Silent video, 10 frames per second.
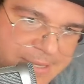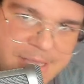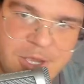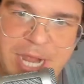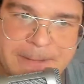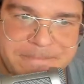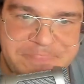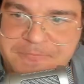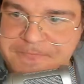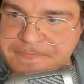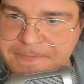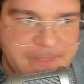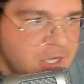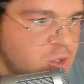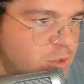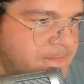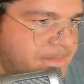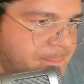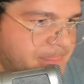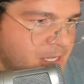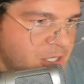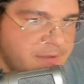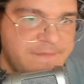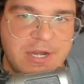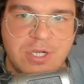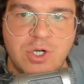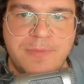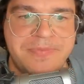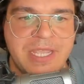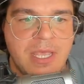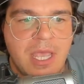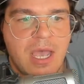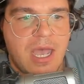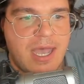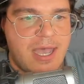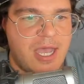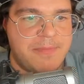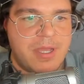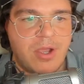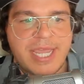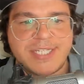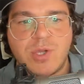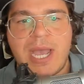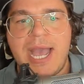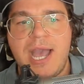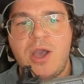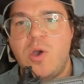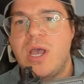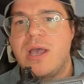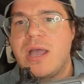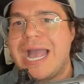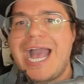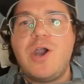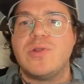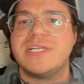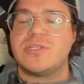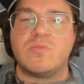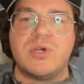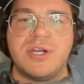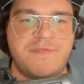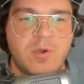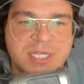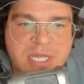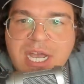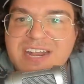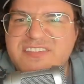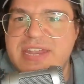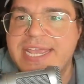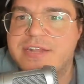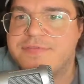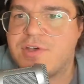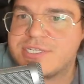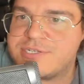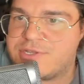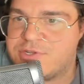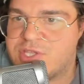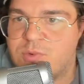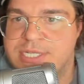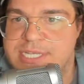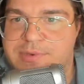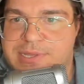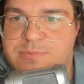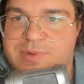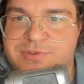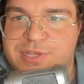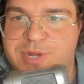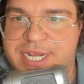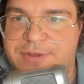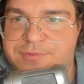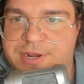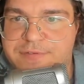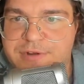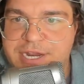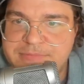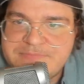Okay, cool. Very cool. Okay, so we're going to focus on kind of negative thoughts, because those are the ones that we really want to get rid of, right?